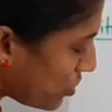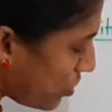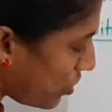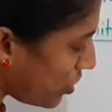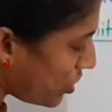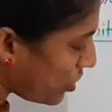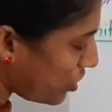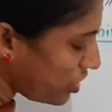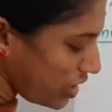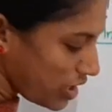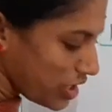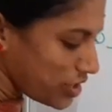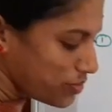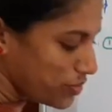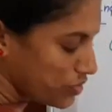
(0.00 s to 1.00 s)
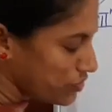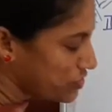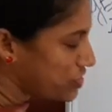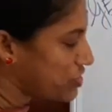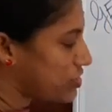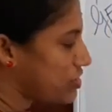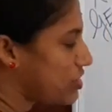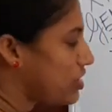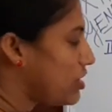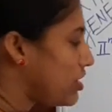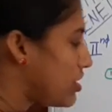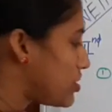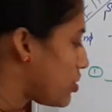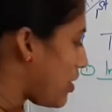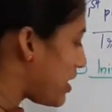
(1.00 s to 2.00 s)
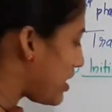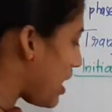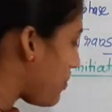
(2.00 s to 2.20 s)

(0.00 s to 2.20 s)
to codon it moves. So what